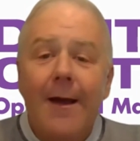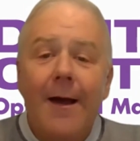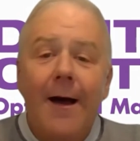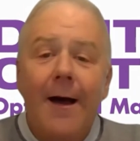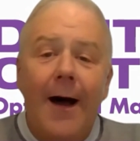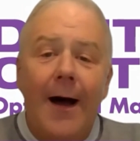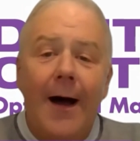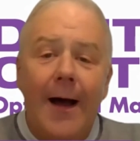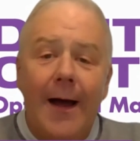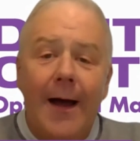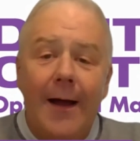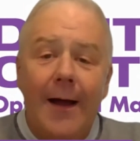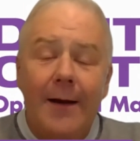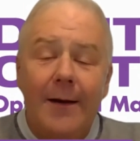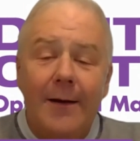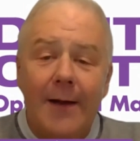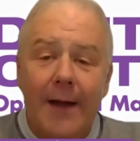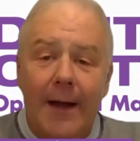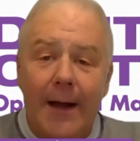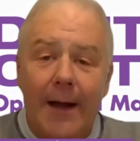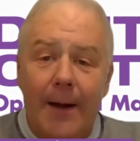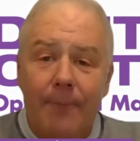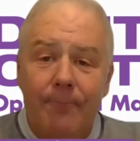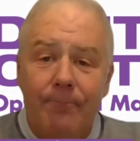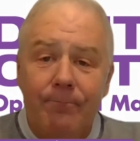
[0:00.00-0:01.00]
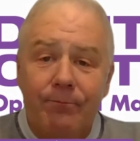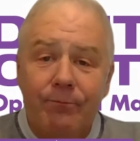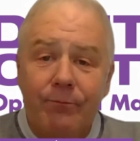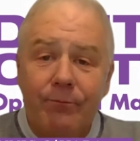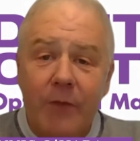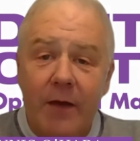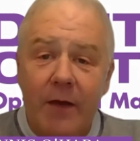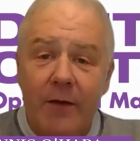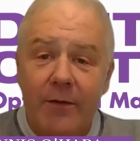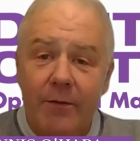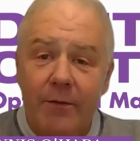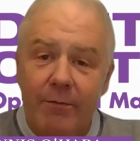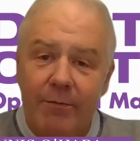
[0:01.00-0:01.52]
And
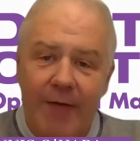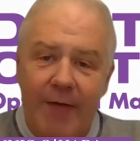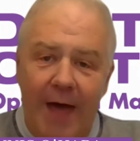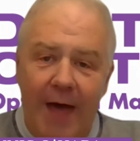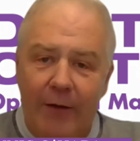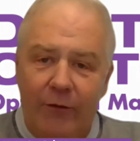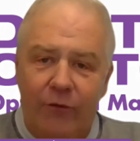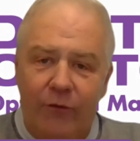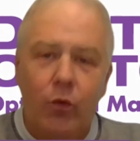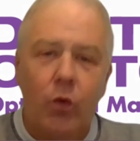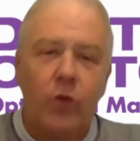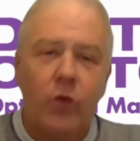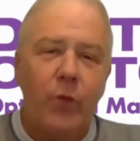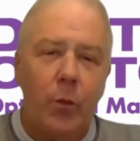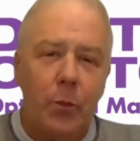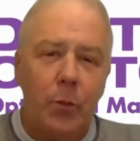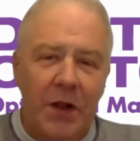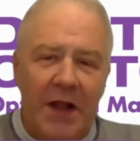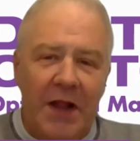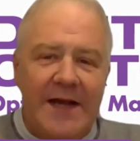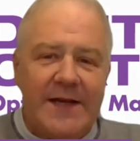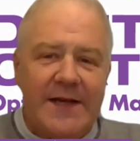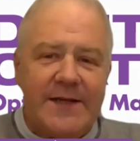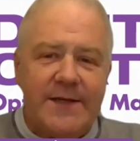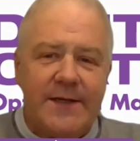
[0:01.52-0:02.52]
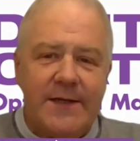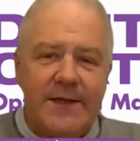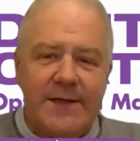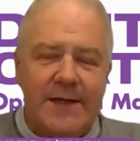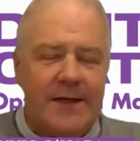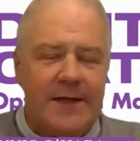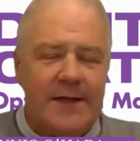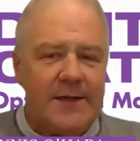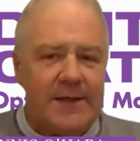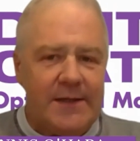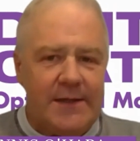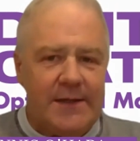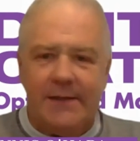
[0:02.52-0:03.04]
that sort of replaces,
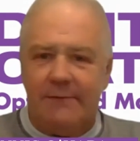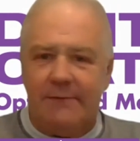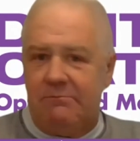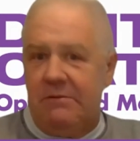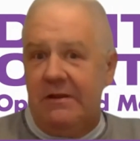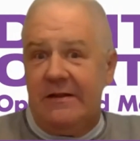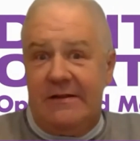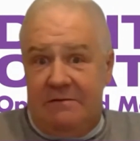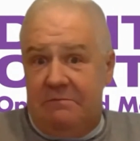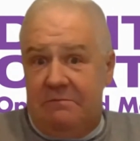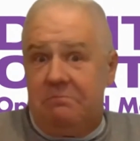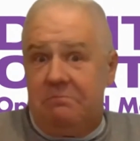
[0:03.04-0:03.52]
it